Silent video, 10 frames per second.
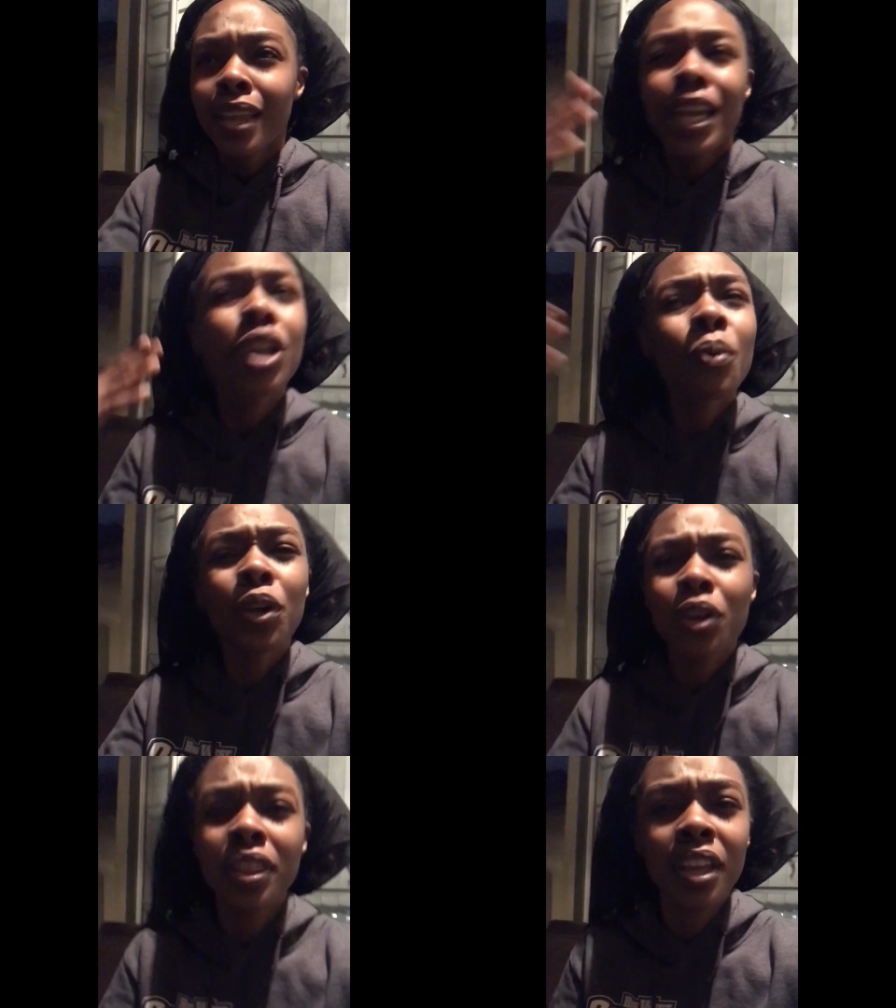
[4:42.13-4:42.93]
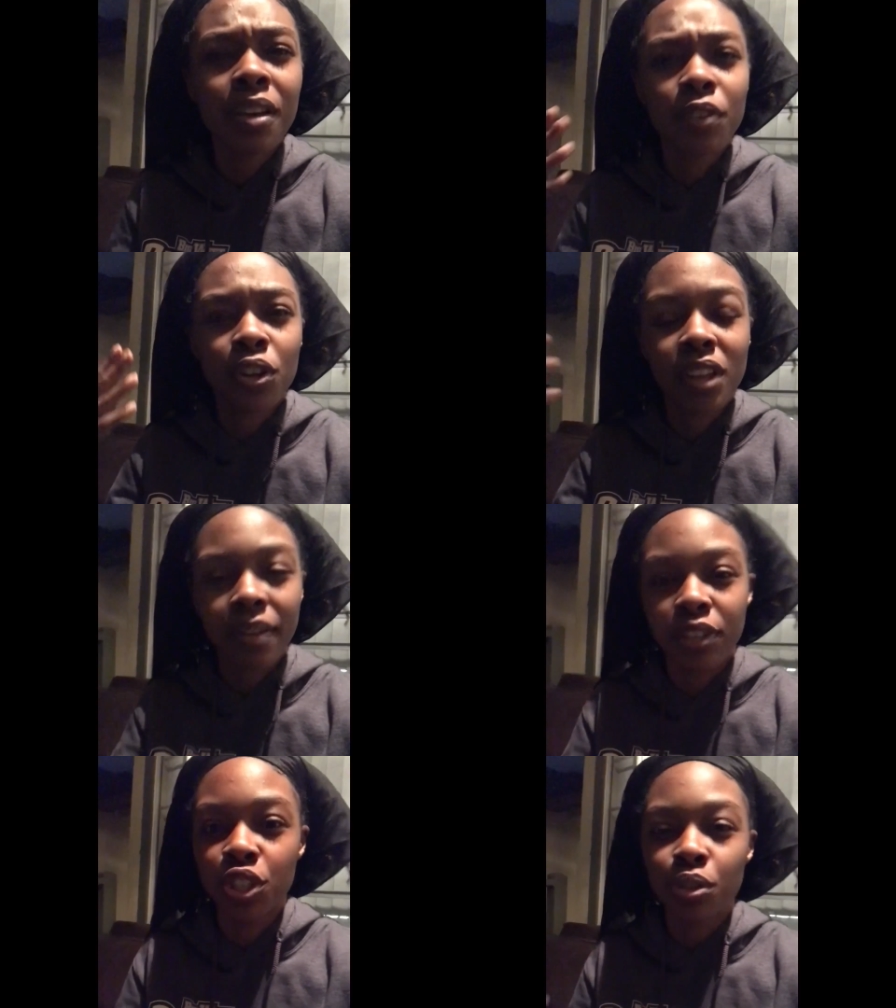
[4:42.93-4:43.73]
anyone you can think of in your
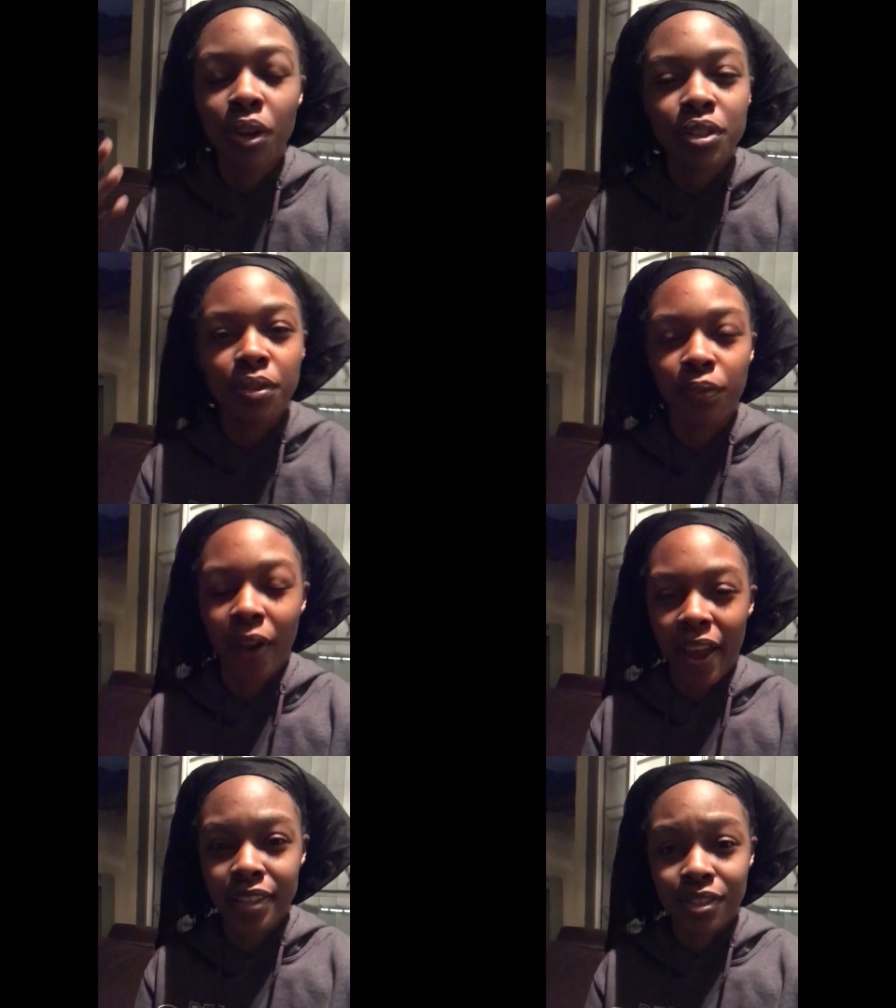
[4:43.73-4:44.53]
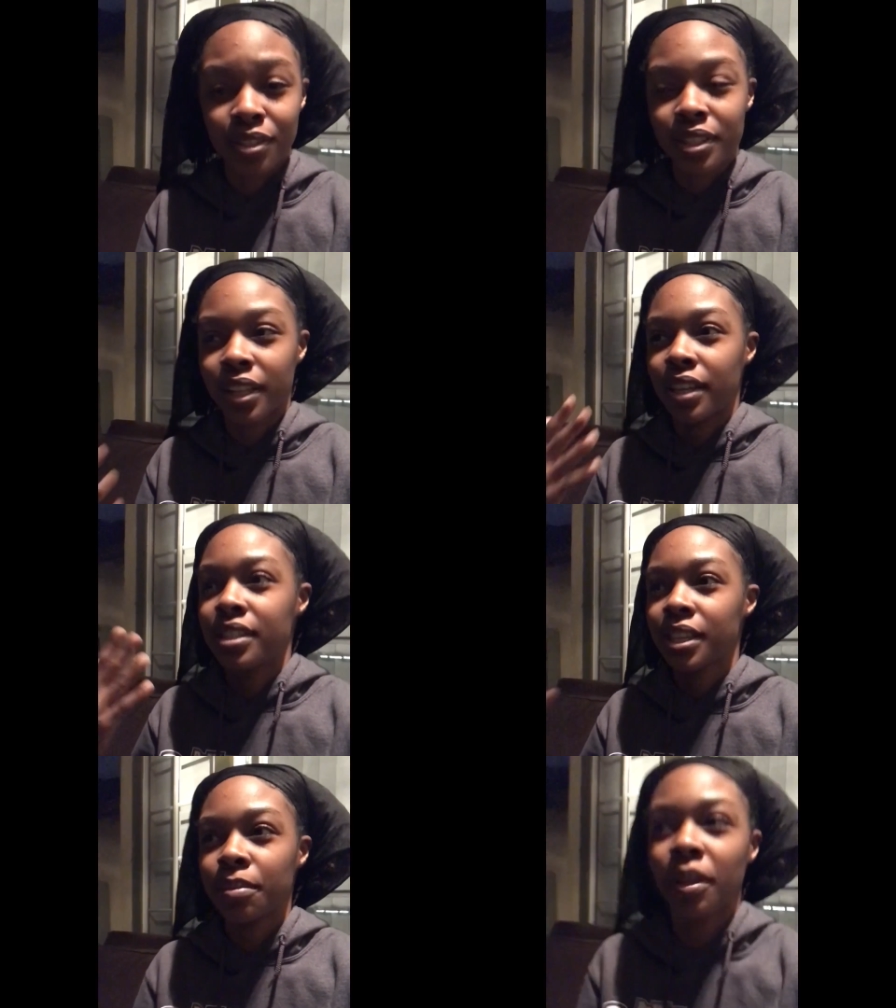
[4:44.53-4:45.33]
life that you go to for answers, they
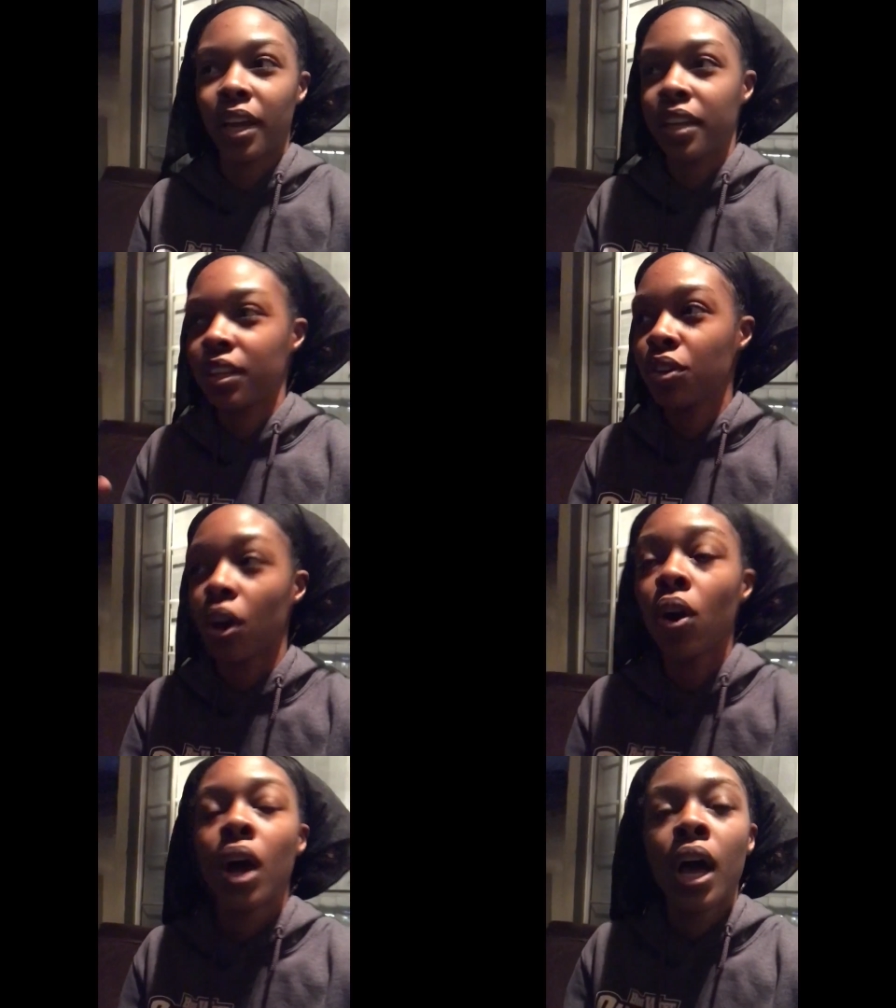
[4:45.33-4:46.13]
seem like, you know,